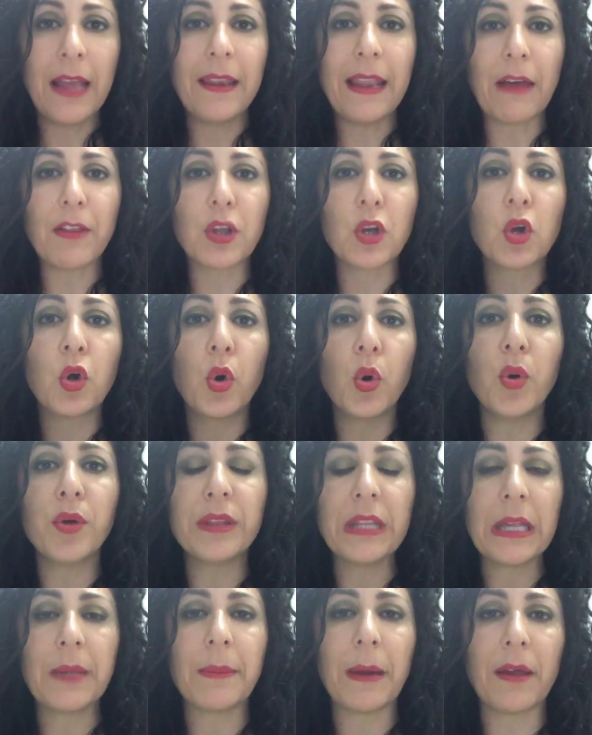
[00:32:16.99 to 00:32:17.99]
Now, the cool
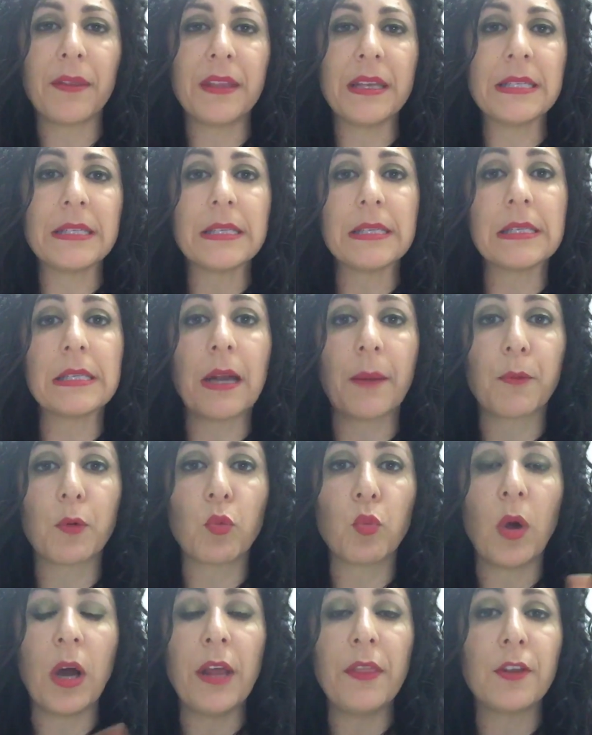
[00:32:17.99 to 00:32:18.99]
thing about this is, number
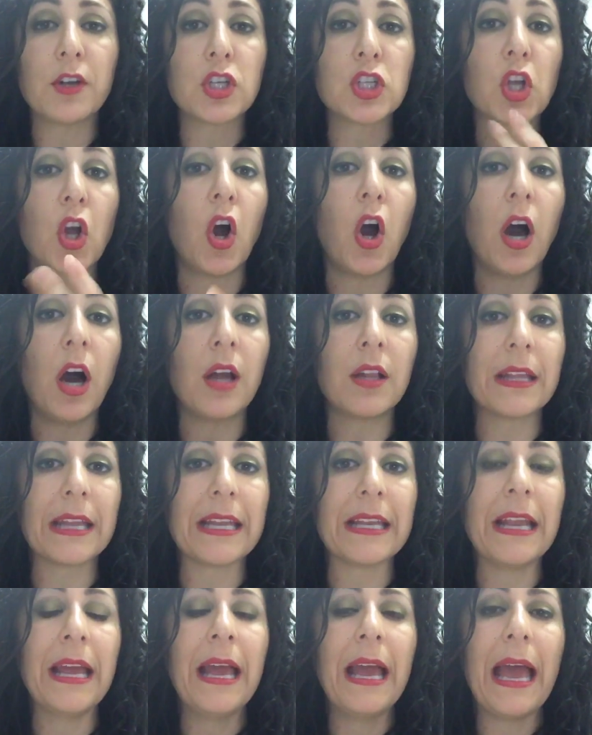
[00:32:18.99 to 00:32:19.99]
one, there's
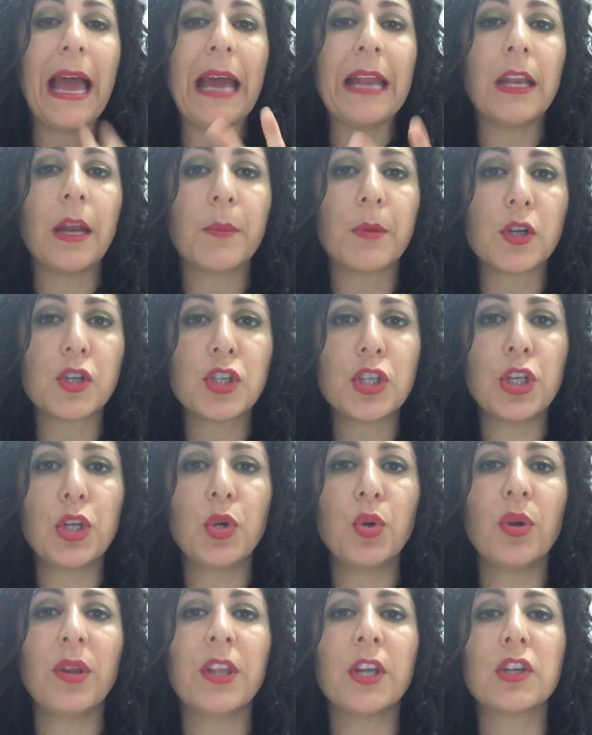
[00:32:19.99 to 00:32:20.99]
calling. And number
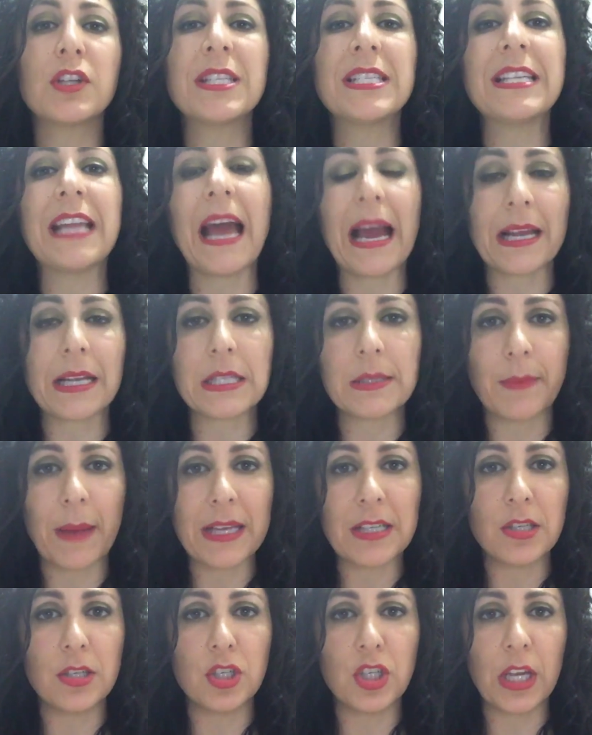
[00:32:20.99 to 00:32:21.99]
two, there's text
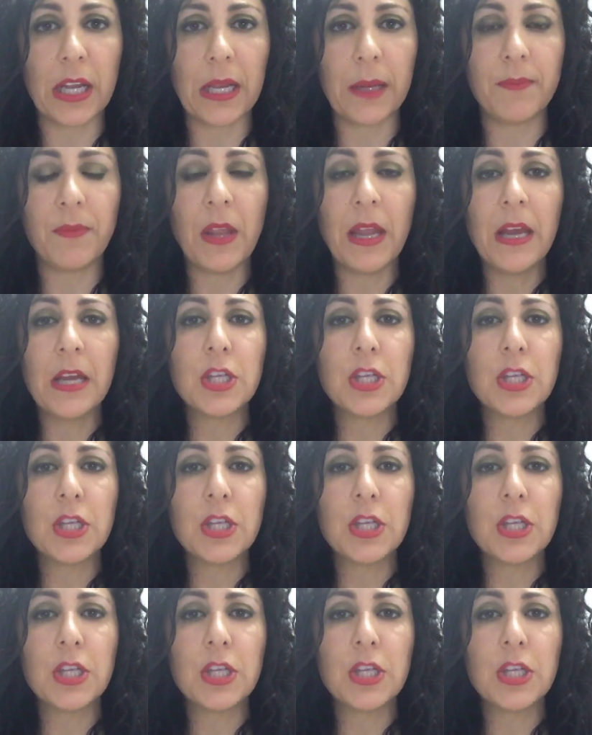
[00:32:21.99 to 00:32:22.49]
messaging.